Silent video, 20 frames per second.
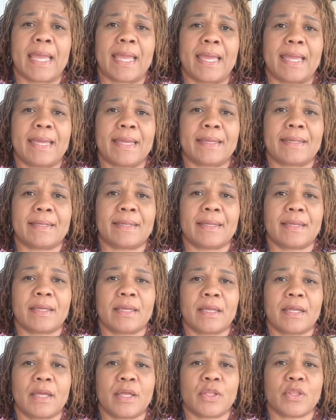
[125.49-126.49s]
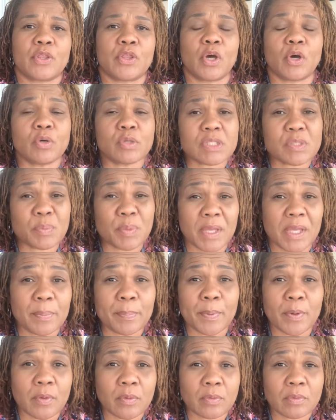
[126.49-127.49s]
And those
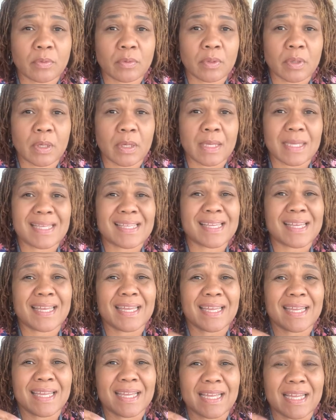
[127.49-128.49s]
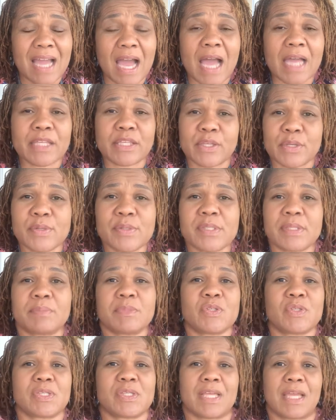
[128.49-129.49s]
people, God used
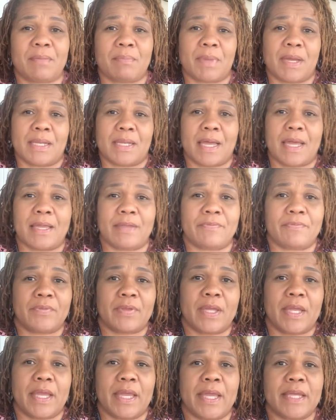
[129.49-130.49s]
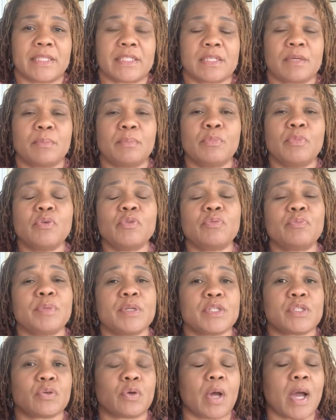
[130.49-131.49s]
them to save my life and to move
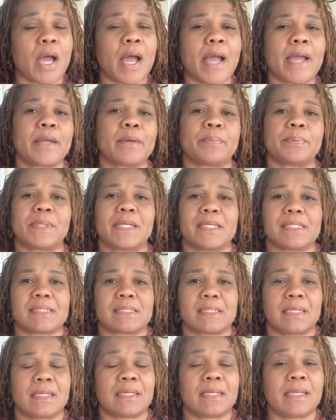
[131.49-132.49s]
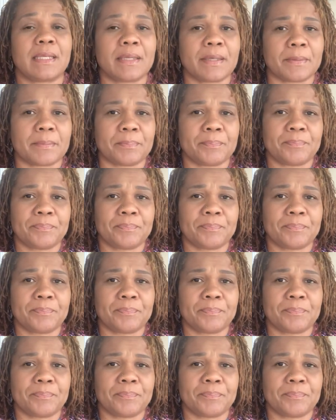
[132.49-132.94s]
me to a higher place in Him.